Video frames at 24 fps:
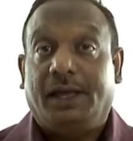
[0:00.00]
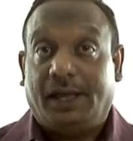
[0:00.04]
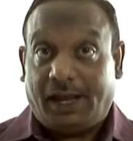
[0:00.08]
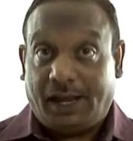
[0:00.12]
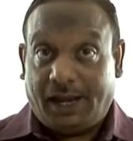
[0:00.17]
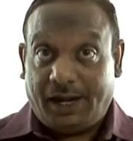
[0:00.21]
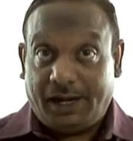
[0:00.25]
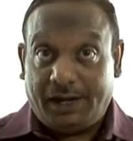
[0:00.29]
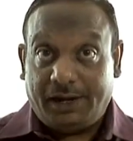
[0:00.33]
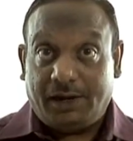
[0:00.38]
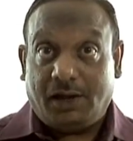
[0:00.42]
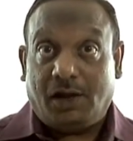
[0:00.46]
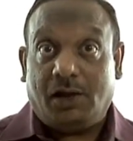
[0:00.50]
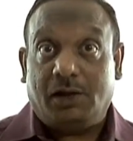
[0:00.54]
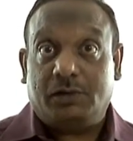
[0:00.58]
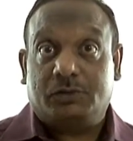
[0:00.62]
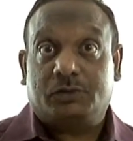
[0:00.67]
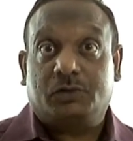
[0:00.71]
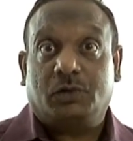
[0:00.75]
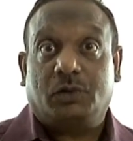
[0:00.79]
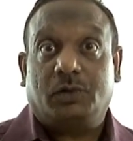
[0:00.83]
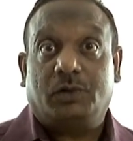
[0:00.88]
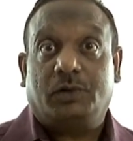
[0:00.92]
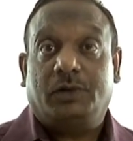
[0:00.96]
And
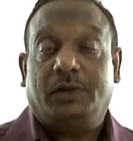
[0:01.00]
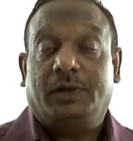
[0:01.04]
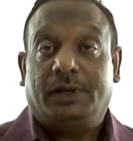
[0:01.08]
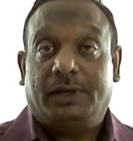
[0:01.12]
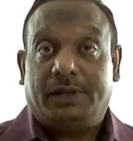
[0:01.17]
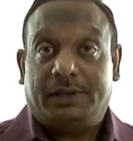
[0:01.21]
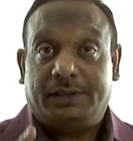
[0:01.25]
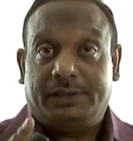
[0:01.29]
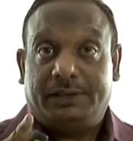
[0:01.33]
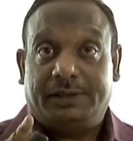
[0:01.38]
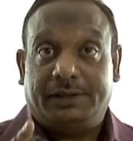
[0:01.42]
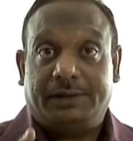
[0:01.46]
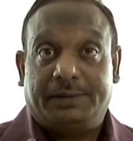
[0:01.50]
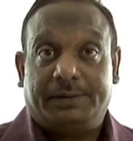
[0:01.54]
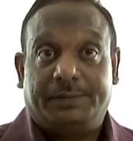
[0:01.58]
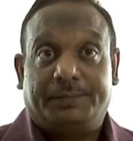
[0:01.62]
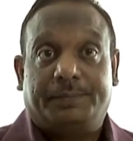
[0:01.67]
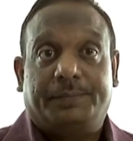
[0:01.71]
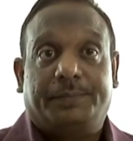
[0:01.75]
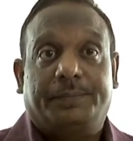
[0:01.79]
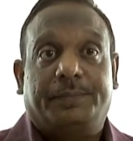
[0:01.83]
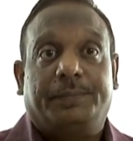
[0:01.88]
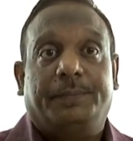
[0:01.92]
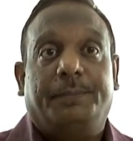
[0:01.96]
also the
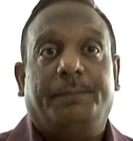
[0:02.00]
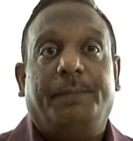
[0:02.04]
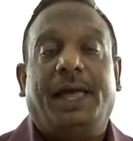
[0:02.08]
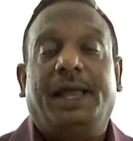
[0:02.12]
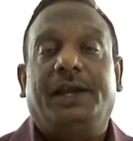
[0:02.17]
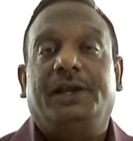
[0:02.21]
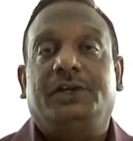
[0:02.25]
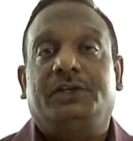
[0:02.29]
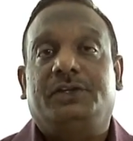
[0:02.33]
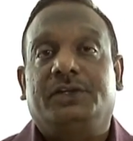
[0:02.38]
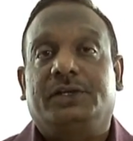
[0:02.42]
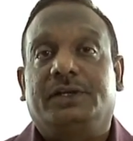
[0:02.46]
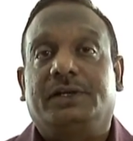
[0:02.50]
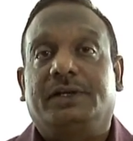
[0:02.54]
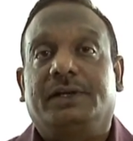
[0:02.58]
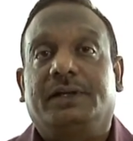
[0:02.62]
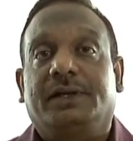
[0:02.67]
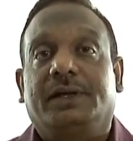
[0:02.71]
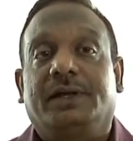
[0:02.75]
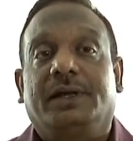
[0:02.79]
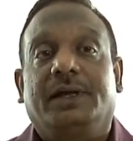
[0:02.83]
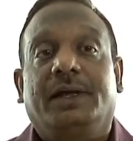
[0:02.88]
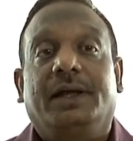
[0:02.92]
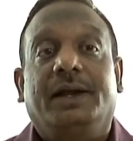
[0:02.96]
manager
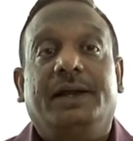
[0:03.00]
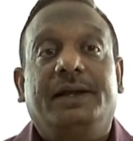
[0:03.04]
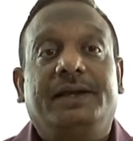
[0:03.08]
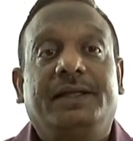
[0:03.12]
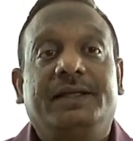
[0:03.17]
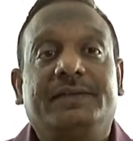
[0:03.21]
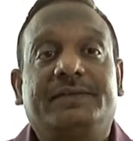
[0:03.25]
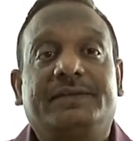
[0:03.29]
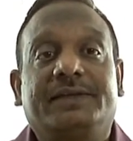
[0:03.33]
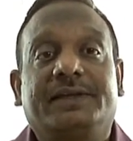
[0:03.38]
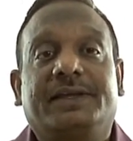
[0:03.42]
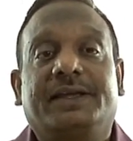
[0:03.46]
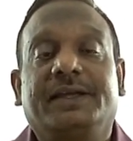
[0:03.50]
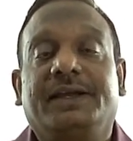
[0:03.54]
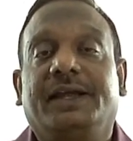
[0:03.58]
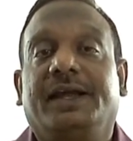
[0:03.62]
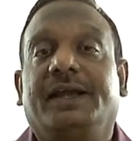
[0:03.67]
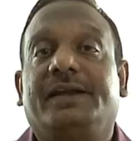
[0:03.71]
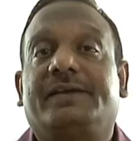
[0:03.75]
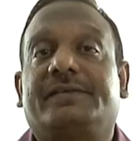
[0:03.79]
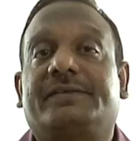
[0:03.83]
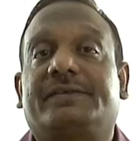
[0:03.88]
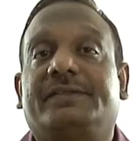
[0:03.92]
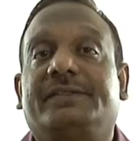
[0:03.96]

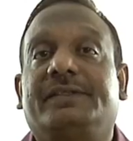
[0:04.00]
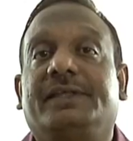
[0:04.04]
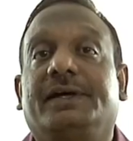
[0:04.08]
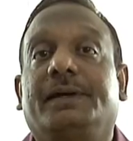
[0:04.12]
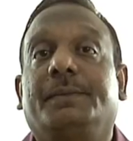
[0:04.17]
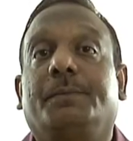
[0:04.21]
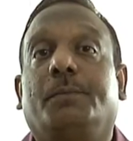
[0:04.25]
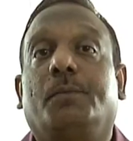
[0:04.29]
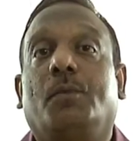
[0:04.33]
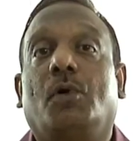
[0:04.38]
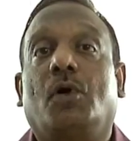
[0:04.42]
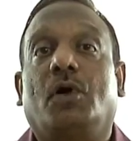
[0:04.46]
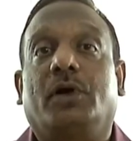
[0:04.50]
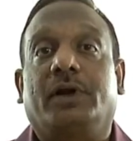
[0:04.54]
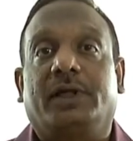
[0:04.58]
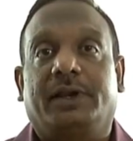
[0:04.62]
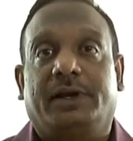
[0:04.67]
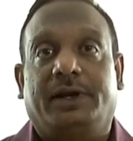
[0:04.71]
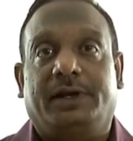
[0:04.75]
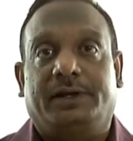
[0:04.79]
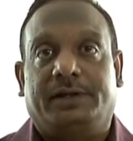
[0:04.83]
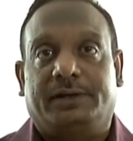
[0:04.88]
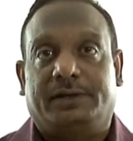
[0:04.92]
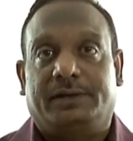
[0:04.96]
designates the
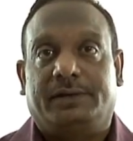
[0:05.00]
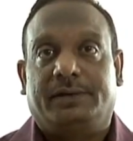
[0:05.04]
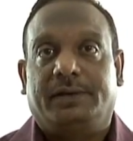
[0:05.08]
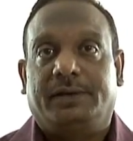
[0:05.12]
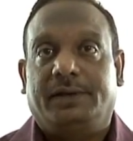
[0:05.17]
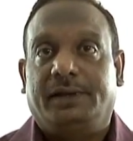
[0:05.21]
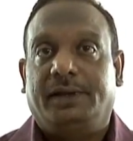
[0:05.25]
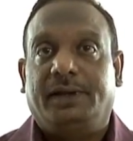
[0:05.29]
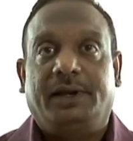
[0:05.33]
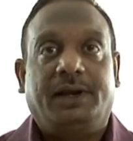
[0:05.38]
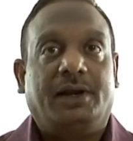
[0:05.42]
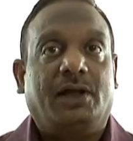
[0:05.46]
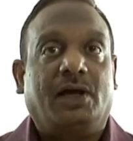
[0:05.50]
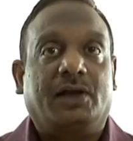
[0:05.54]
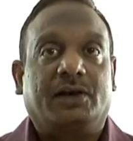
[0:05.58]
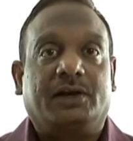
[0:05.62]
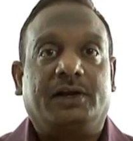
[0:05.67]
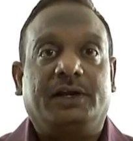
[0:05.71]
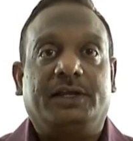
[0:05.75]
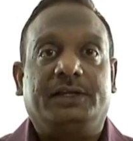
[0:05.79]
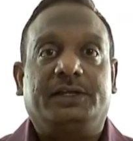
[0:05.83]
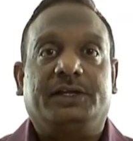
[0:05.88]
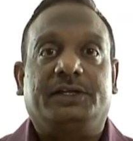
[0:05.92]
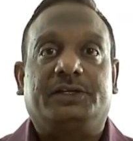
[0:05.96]
moderator. In an
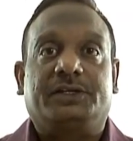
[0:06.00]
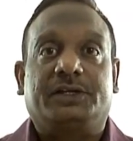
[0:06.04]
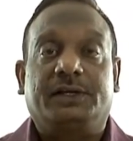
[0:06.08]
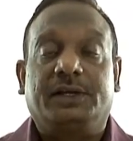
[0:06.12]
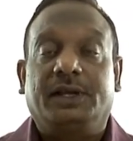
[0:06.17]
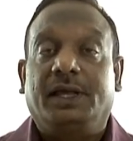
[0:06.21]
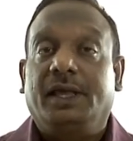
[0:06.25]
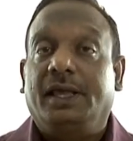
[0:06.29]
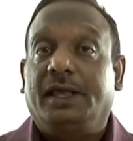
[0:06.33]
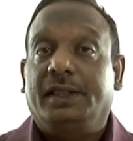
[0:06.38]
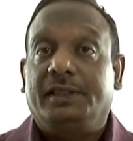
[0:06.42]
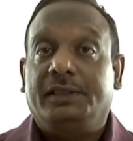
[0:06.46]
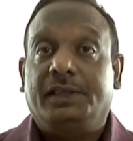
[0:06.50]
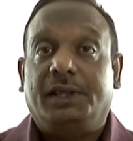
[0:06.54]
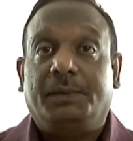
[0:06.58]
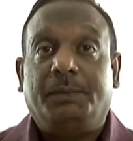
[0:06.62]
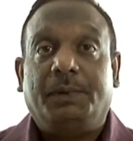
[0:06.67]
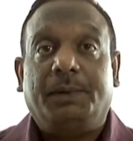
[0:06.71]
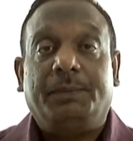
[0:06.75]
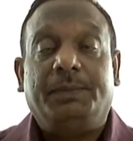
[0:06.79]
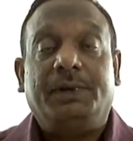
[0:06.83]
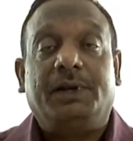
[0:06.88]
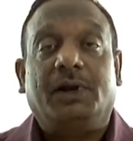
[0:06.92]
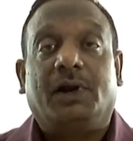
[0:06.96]
organization, there
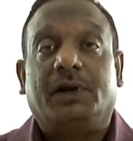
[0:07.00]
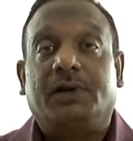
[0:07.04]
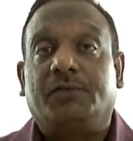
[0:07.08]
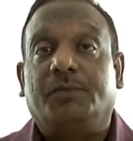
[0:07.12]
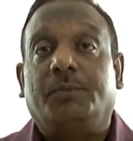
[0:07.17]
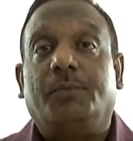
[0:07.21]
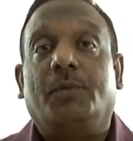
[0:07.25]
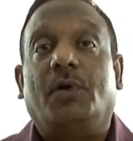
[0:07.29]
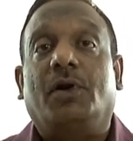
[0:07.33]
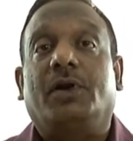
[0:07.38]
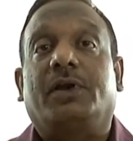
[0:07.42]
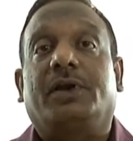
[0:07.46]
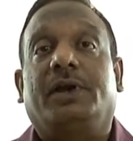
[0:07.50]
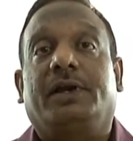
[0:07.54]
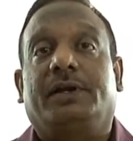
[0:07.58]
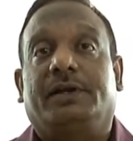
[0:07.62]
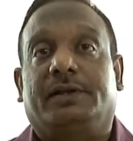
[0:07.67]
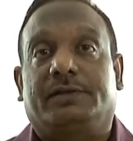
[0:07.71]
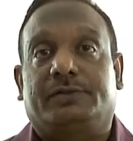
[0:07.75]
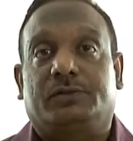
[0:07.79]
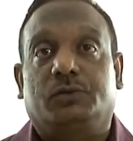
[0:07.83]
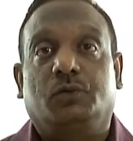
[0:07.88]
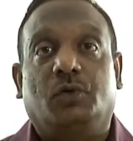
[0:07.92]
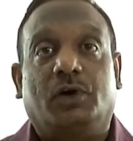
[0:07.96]
may be a lot of
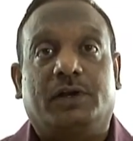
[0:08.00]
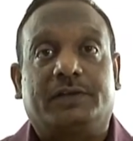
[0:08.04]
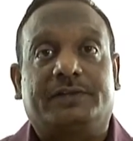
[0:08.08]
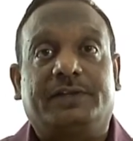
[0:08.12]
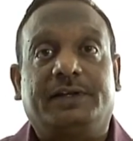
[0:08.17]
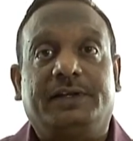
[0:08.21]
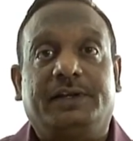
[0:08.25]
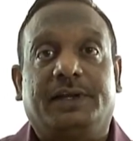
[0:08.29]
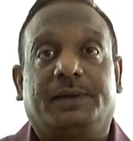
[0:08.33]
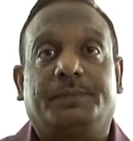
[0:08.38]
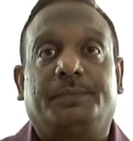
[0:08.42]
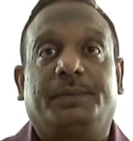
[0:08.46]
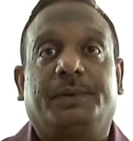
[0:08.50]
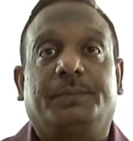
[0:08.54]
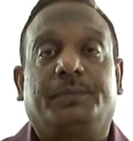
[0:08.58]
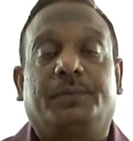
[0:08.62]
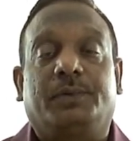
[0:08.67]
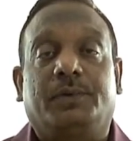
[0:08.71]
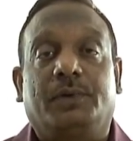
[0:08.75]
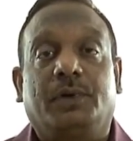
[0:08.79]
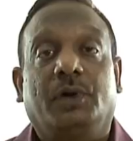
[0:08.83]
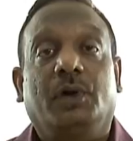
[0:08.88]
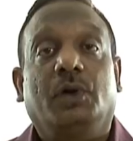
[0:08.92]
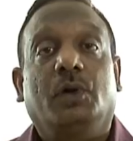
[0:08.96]
moderators who are senior
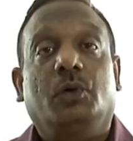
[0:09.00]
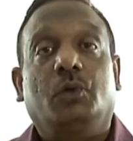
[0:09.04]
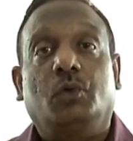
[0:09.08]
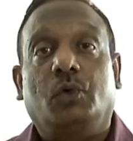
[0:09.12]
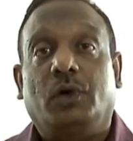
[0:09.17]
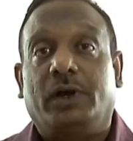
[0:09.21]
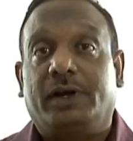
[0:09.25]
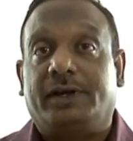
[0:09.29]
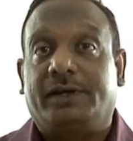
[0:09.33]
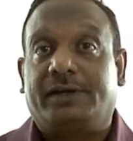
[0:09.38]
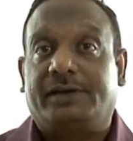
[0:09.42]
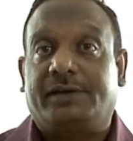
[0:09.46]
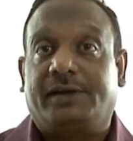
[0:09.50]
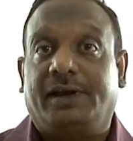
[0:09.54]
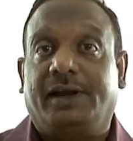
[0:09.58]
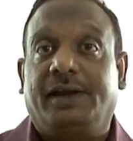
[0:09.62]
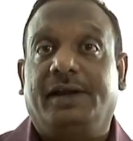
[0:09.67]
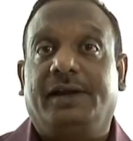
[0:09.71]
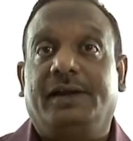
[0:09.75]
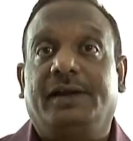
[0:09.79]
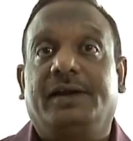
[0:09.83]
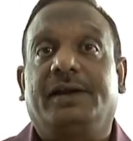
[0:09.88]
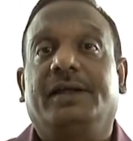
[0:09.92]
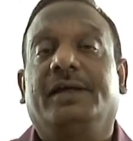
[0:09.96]
people, who are
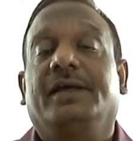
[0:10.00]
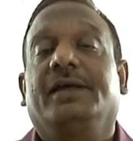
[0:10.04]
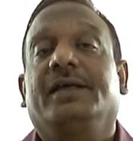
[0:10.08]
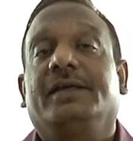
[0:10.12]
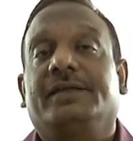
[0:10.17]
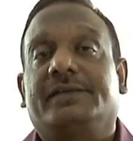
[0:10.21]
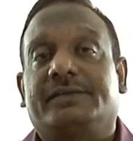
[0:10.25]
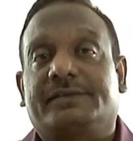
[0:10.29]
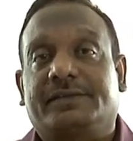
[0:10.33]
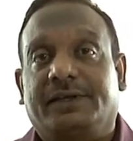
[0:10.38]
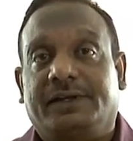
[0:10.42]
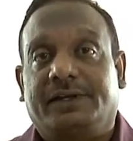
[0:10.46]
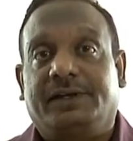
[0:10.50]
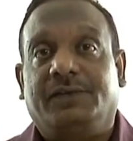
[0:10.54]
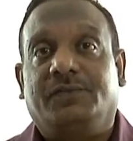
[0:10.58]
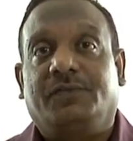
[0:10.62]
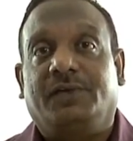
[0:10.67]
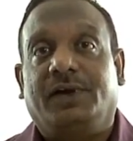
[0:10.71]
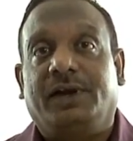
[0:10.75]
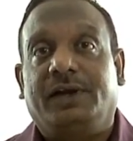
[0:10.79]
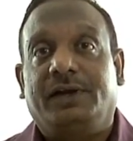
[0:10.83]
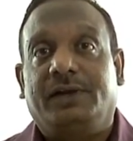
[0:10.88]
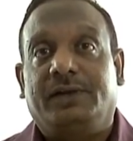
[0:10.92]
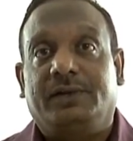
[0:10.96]
trained,
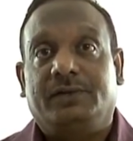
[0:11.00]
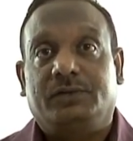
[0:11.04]
certified.